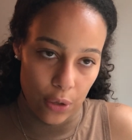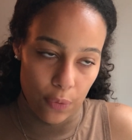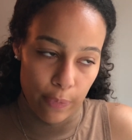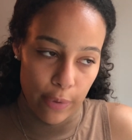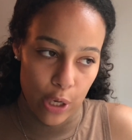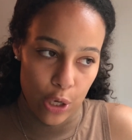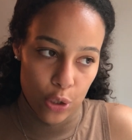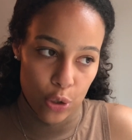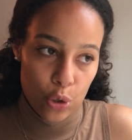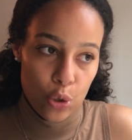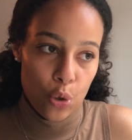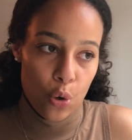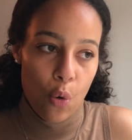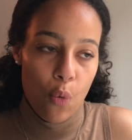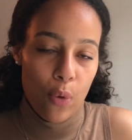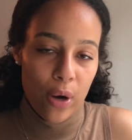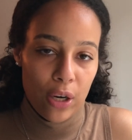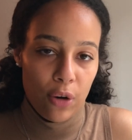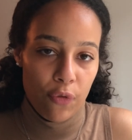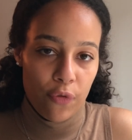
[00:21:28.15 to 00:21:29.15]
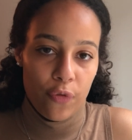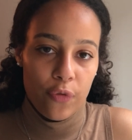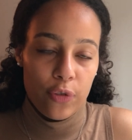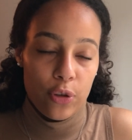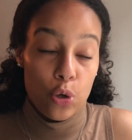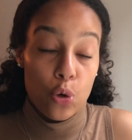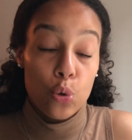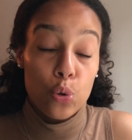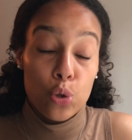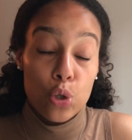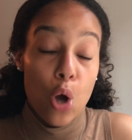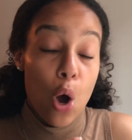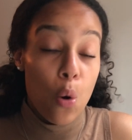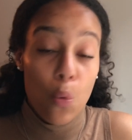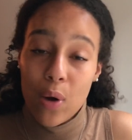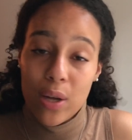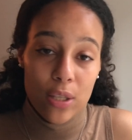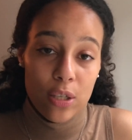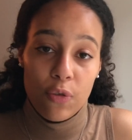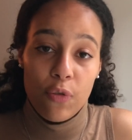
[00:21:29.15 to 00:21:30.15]
because you don't
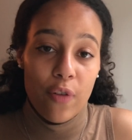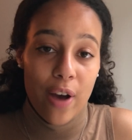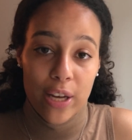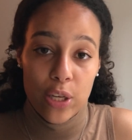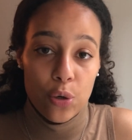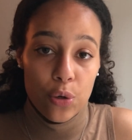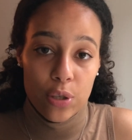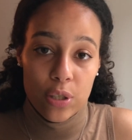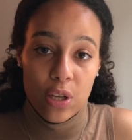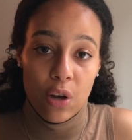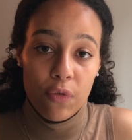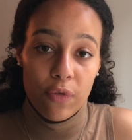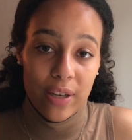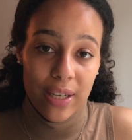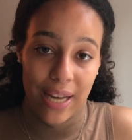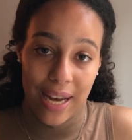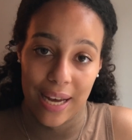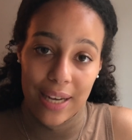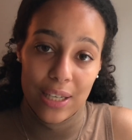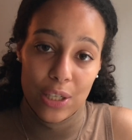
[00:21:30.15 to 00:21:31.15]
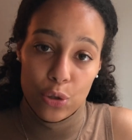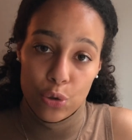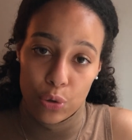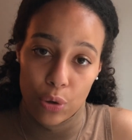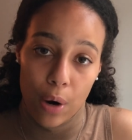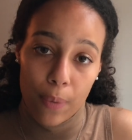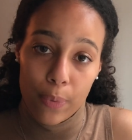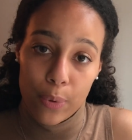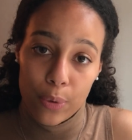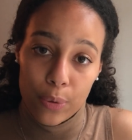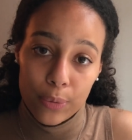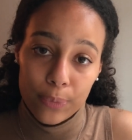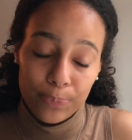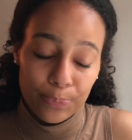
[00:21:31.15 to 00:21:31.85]
want to find yourself in any trouble